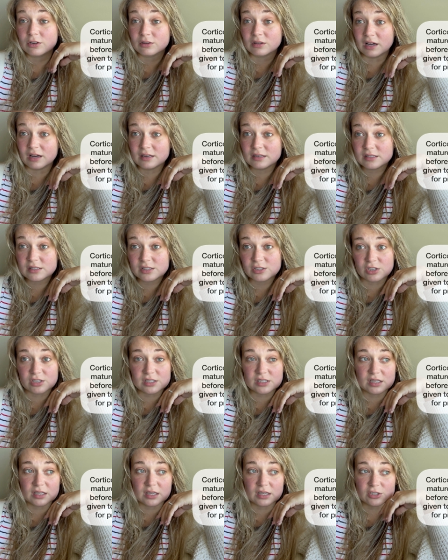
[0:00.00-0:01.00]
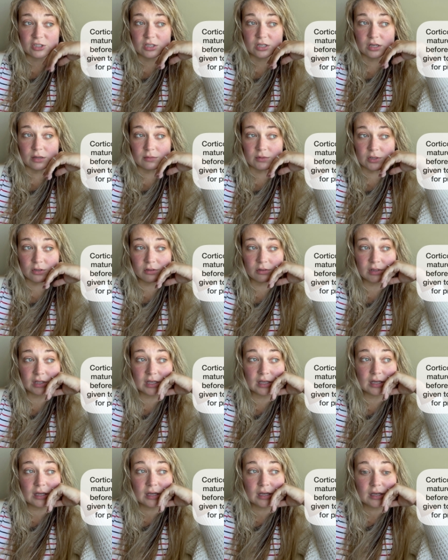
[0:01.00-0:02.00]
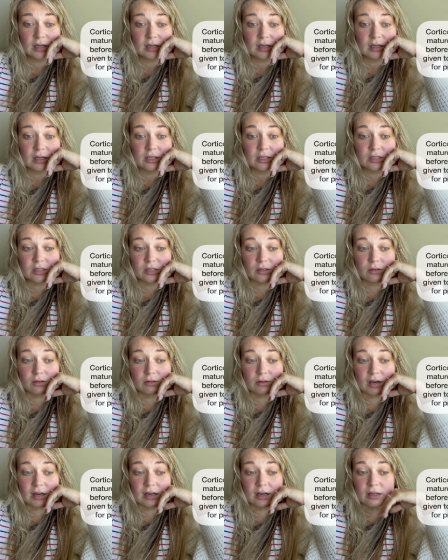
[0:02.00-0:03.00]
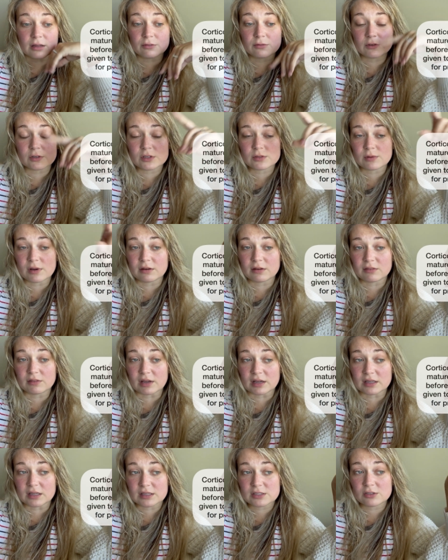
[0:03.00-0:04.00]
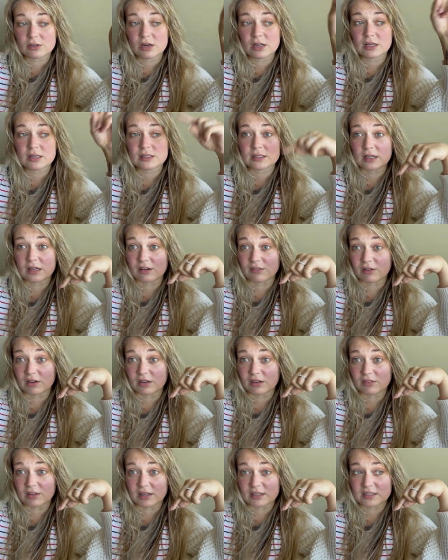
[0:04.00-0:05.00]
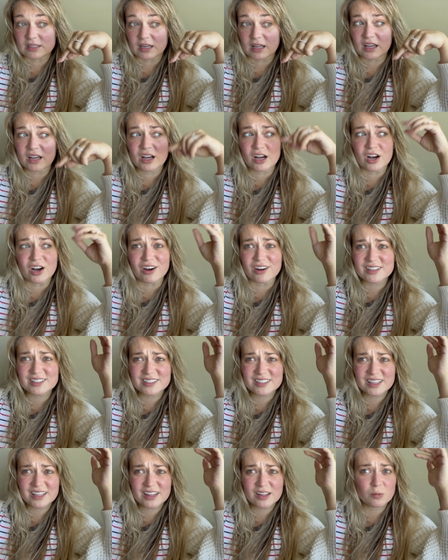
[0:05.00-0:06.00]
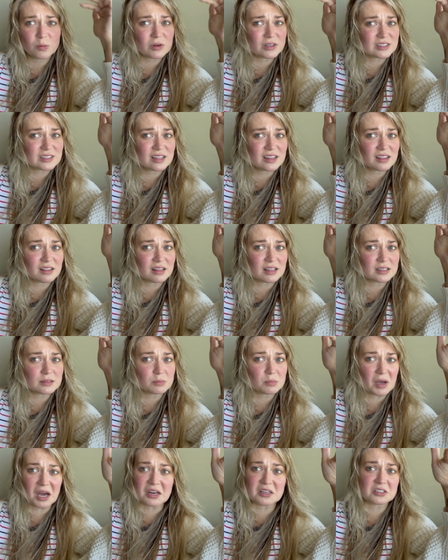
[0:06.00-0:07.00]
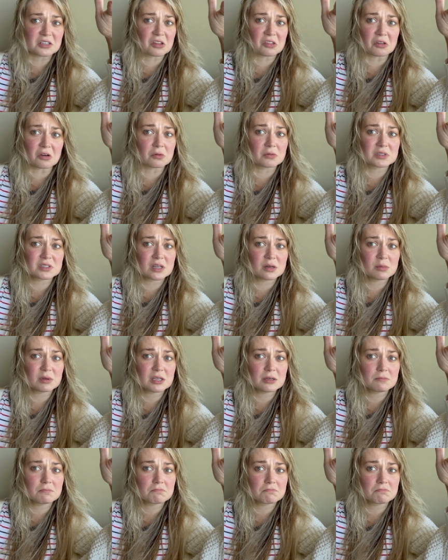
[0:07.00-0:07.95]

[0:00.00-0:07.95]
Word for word: lungs just in case she comes early. So I got the first round of that yesterday, second round of that today. Honestly, that wasn't as bad as I thought it was gonna be.